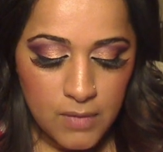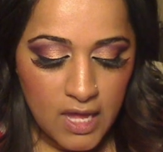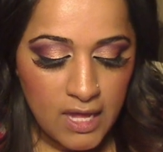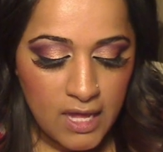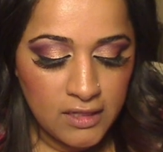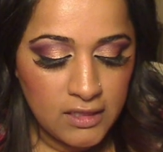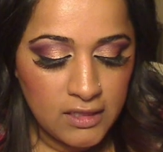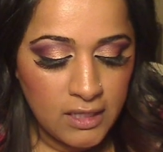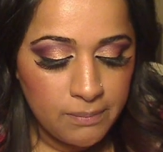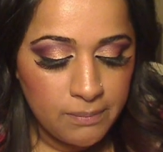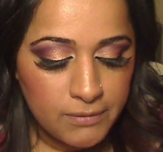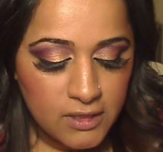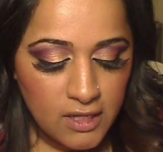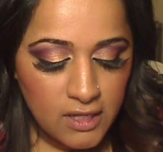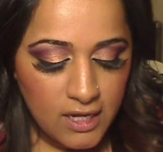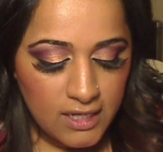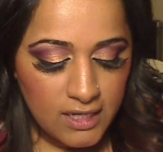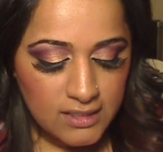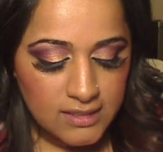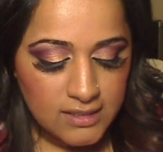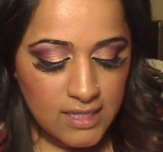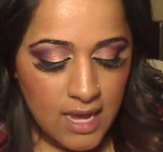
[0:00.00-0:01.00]
a lip
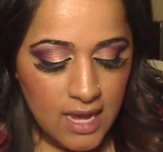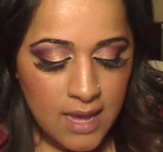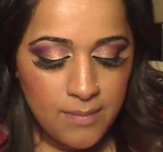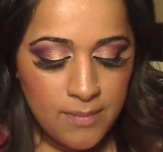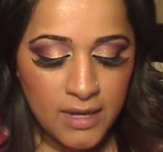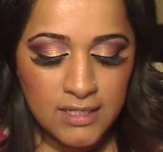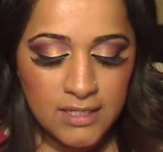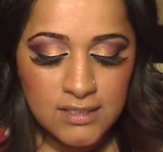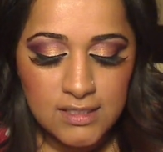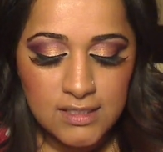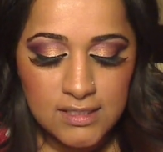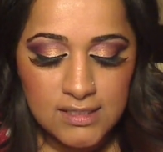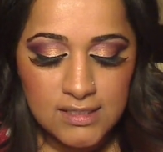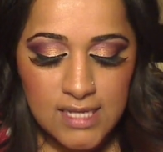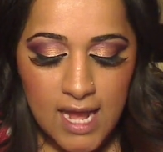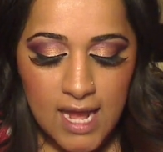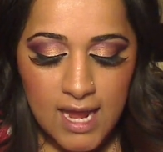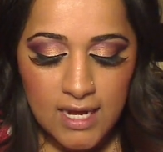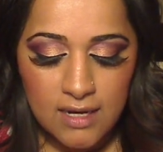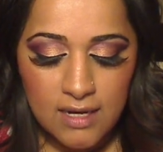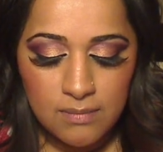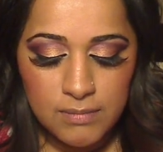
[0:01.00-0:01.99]
gloss. I'm
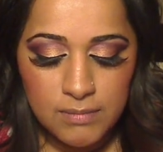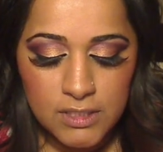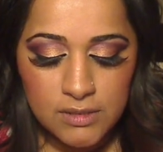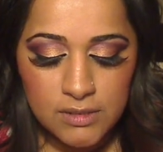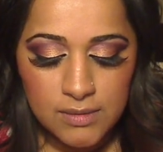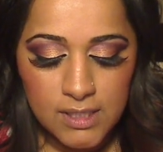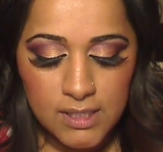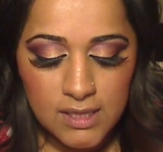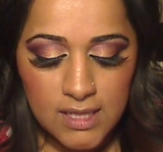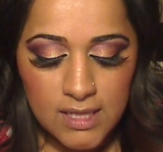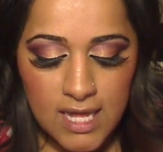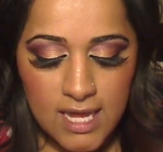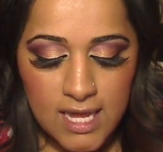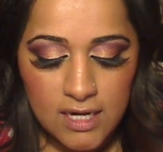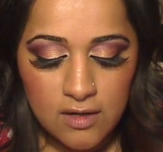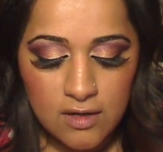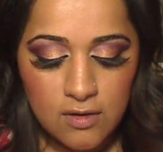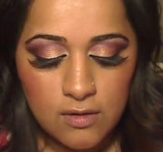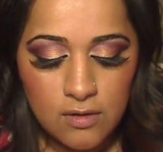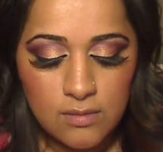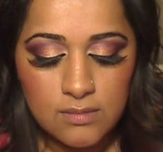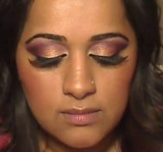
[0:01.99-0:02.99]
undecided between
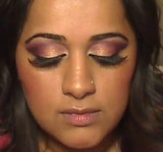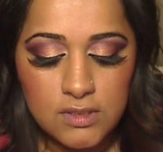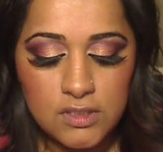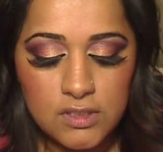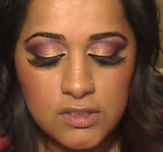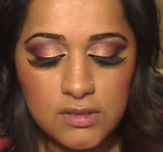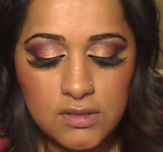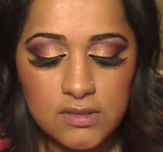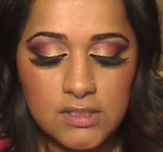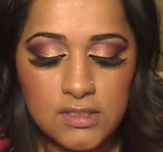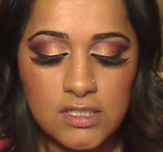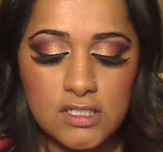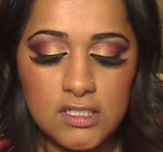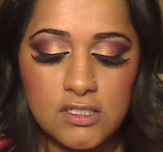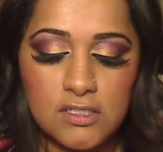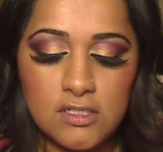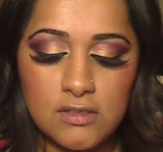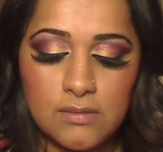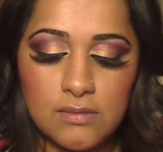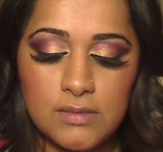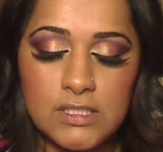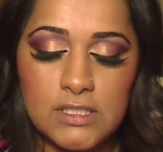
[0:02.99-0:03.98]
Lancome's Juicy
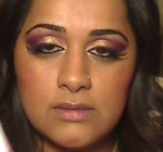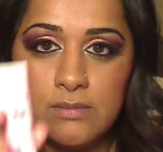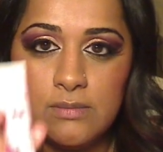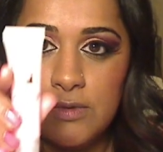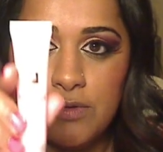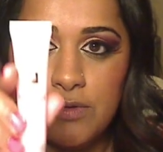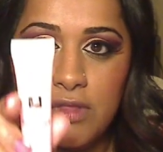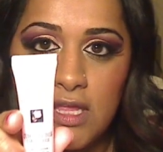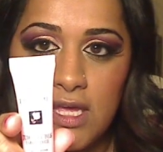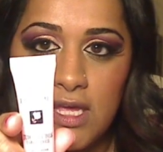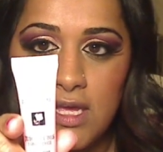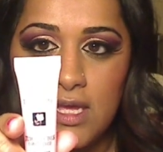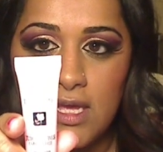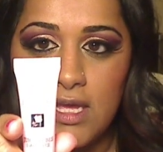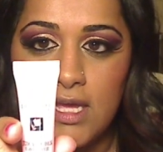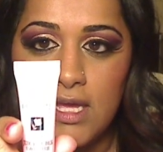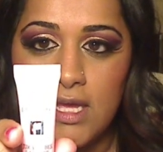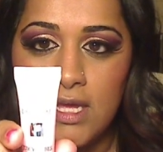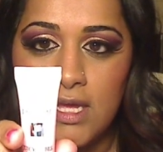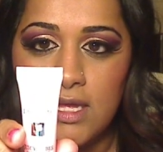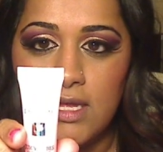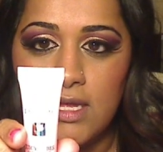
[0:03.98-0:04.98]
Tube Smoothie
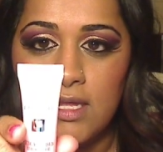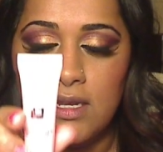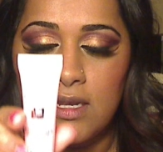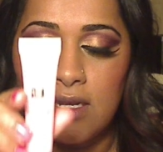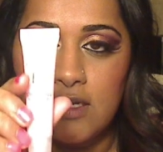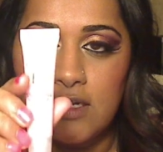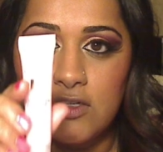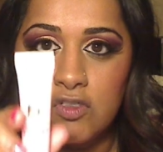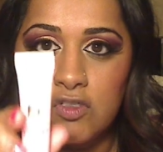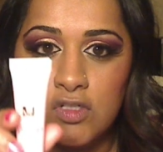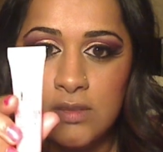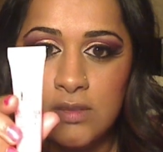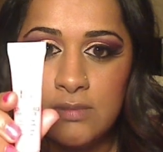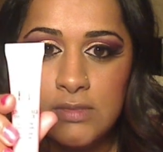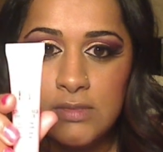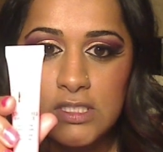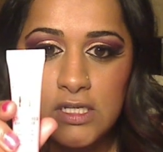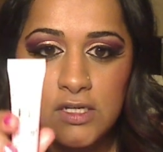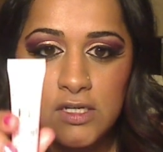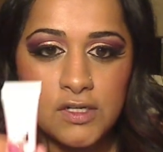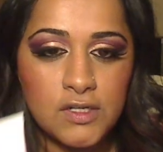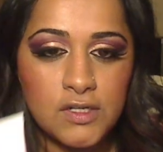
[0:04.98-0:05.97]
in
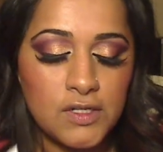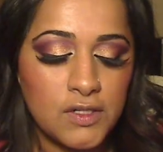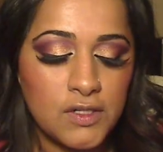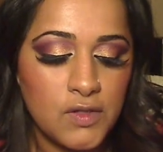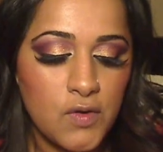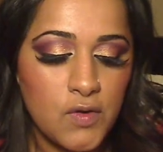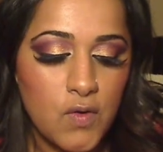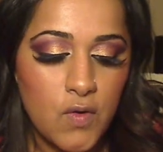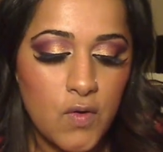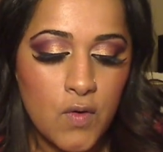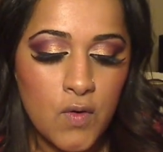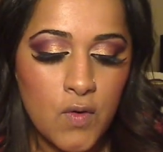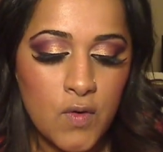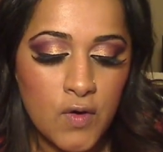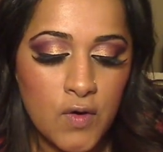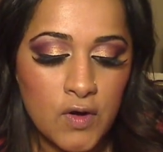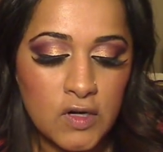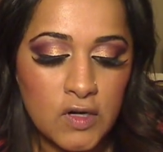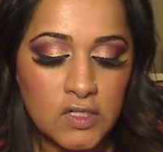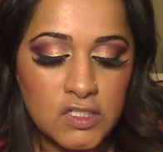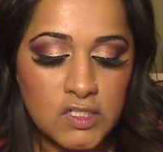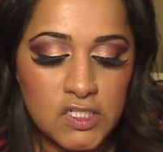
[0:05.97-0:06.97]
Dreamsicle
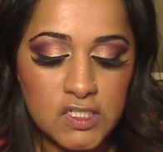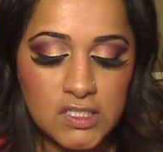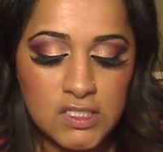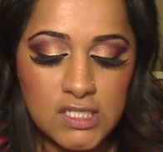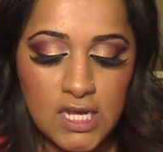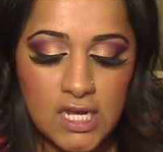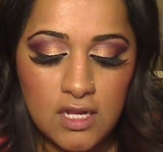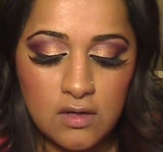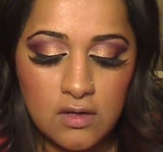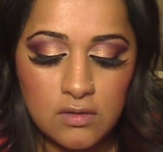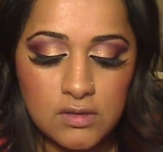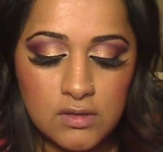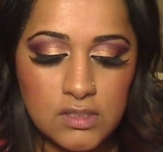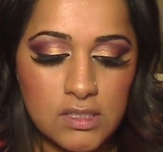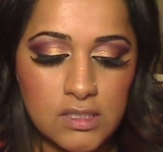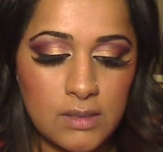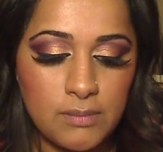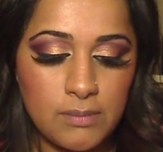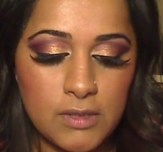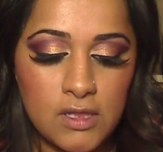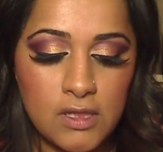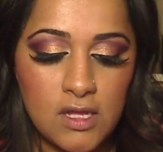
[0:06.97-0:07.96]
or Shiseido's
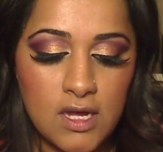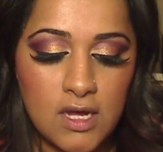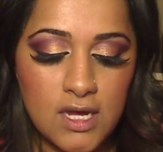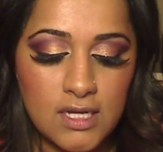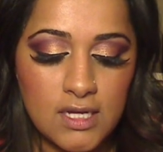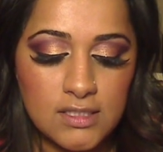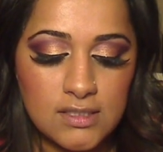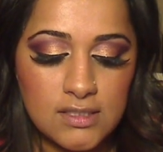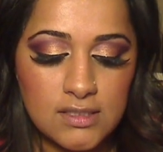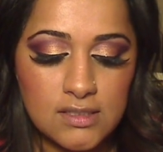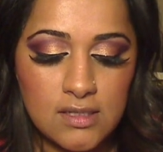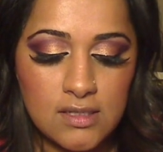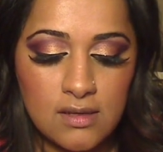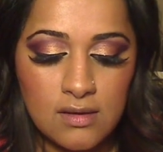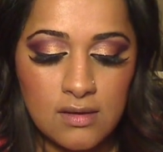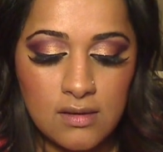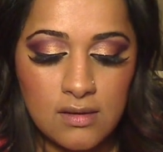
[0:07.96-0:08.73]
lip gloss,